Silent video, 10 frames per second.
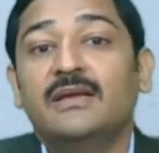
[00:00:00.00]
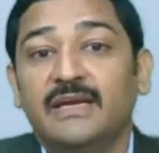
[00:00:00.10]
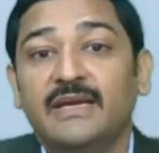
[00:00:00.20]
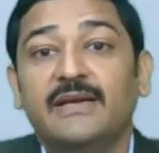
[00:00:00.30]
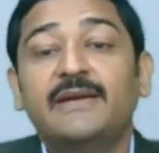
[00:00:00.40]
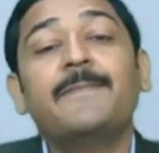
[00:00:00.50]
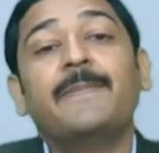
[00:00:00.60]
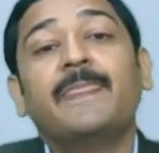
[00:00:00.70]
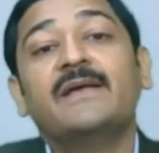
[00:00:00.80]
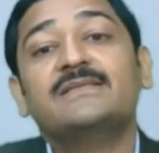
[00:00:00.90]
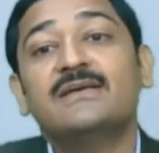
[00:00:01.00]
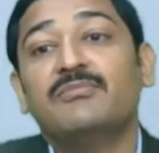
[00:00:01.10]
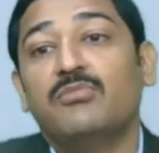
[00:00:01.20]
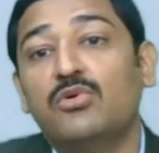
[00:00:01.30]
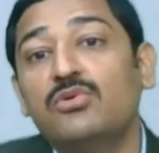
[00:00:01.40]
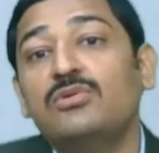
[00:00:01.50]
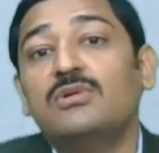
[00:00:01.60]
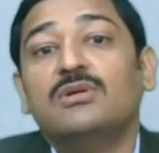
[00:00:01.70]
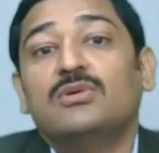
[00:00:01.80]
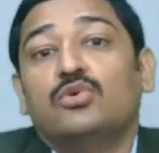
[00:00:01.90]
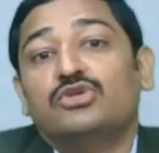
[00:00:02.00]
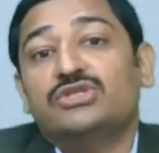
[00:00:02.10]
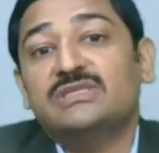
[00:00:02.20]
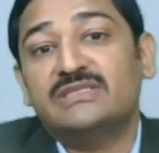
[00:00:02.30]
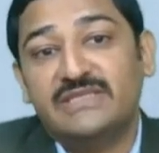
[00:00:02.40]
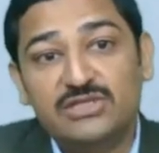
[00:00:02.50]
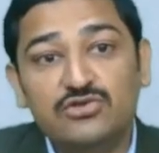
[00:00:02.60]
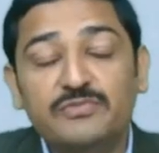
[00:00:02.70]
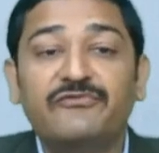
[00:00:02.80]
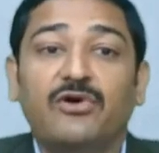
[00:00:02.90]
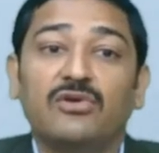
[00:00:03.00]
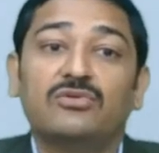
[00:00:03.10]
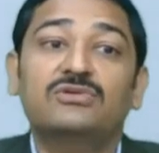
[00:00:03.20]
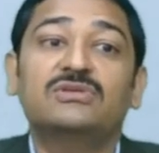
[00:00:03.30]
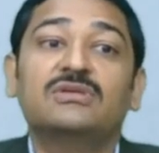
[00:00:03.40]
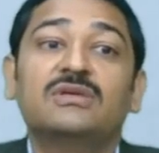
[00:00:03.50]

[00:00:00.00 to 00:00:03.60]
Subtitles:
Here, some more questions need to be followed